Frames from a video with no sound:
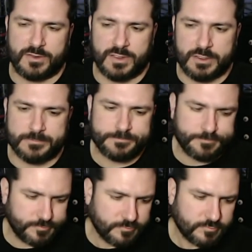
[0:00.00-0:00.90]
So
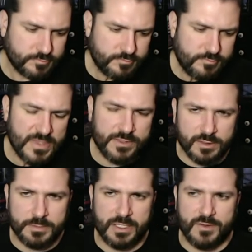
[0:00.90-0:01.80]
there's a
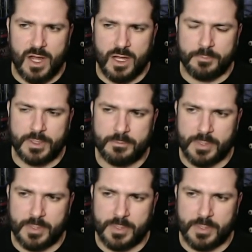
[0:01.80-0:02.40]
little bit of a hump,